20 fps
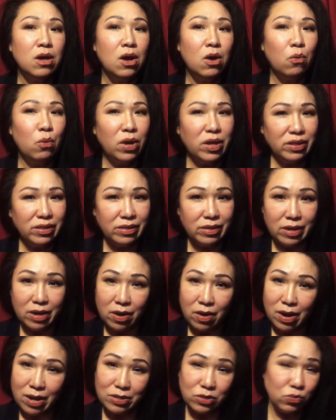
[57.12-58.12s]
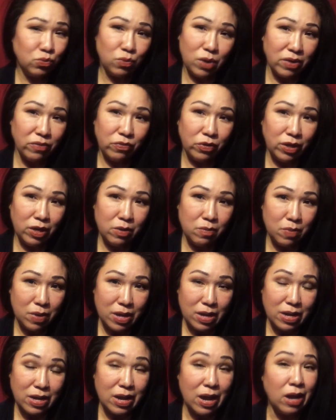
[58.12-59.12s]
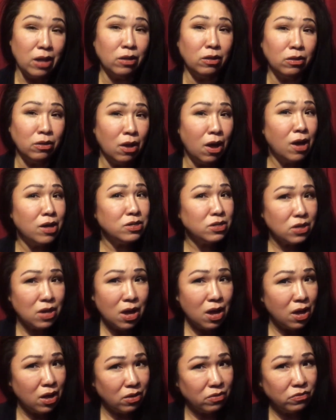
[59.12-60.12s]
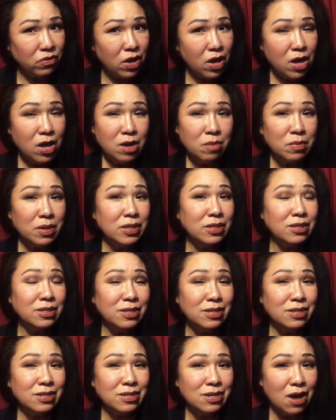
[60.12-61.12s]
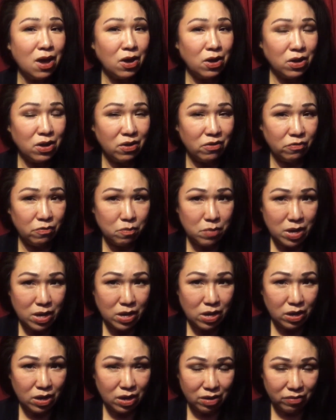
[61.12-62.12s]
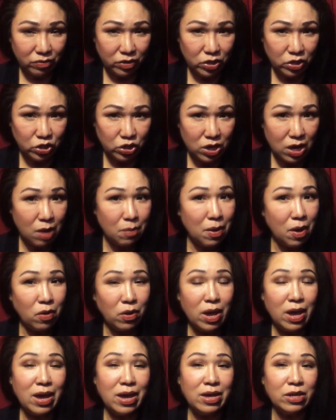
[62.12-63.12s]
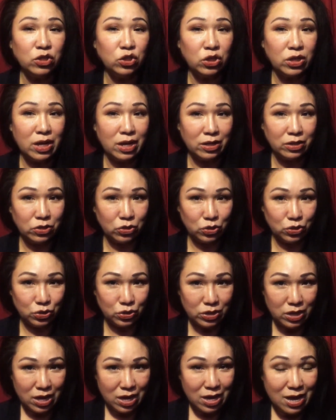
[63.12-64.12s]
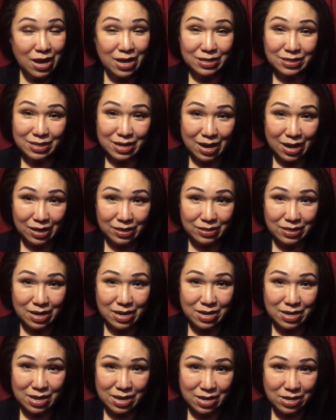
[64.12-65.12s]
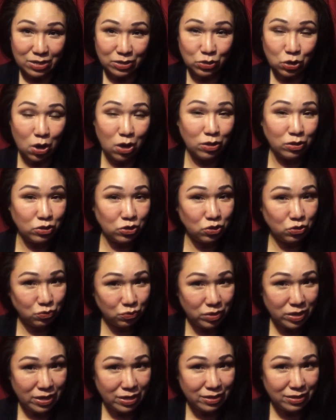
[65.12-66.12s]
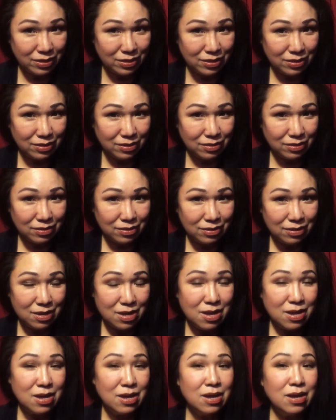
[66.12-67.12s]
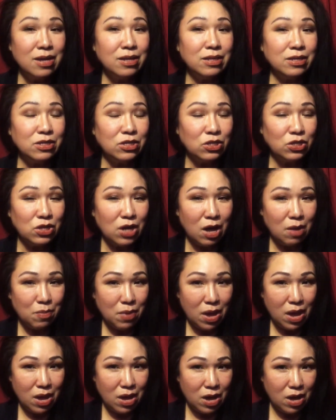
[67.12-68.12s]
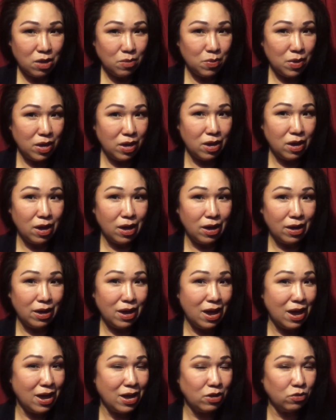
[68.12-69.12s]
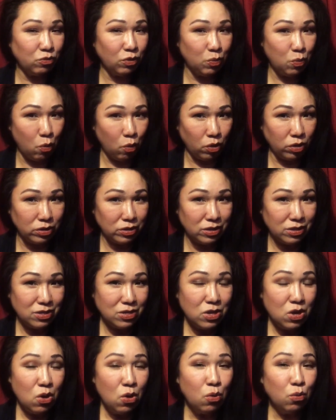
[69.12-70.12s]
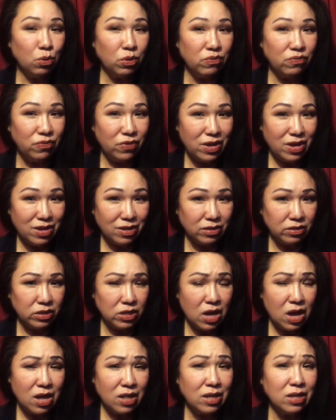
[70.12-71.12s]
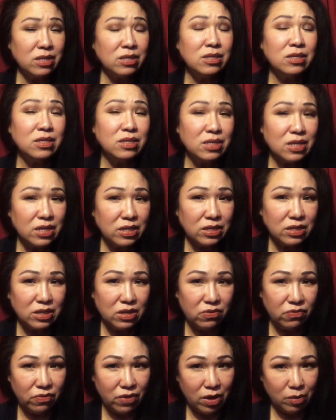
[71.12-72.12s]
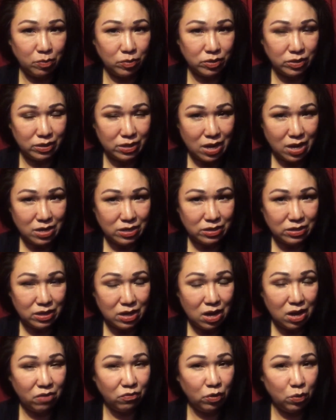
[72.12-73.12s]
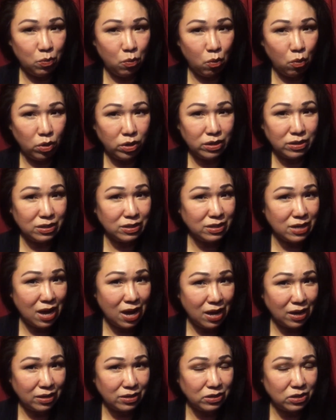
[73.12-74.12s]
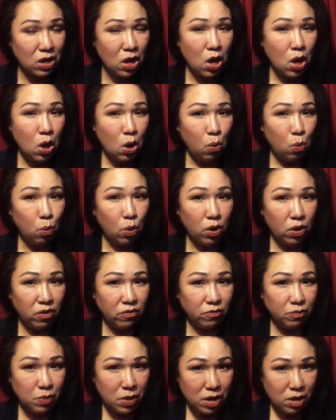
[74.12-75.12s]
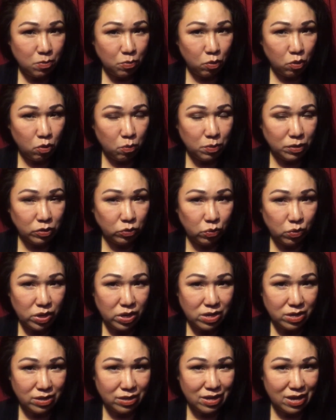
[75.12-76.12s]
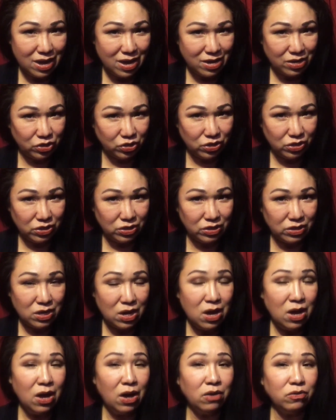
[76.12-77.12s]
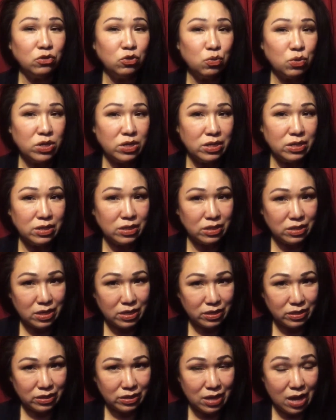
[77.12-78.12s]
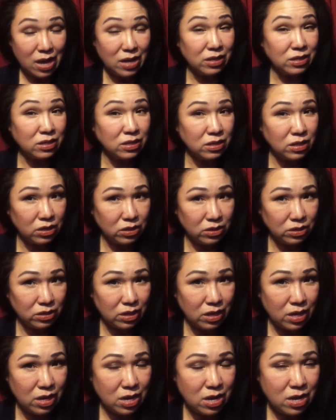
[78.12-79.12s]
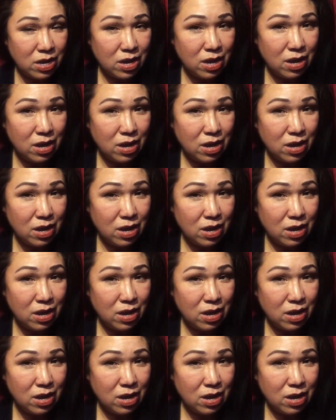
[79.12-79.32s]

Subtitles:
While there has rightfully been a lot of, but still not enough media coverage about Asian elders attacked and killed on the street, the Stop AAPI Hate Report revealed that 65% of reported attacks were of people between the ages of 26 and 60,